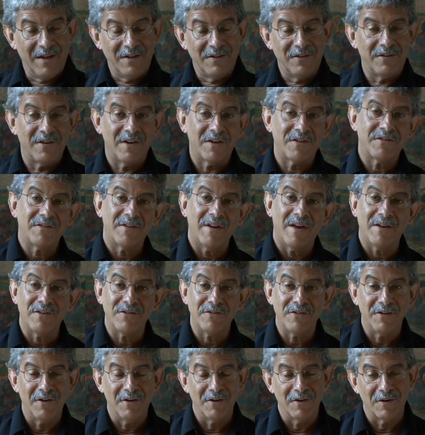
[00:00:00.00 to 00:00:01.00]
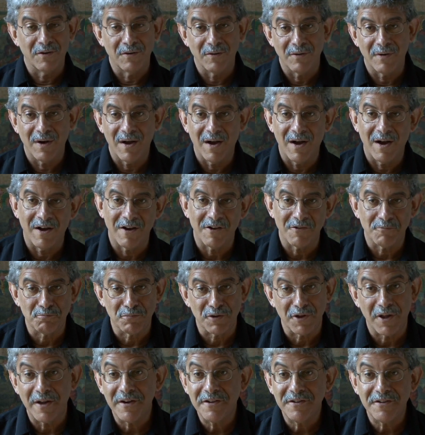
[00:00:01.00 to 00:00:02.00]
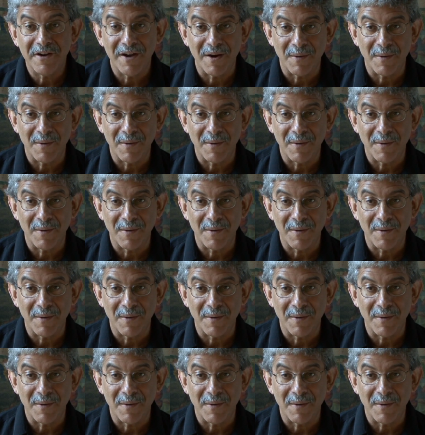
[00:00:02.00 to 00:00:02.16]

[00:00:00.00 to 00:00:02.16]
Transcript: just as your uh, blood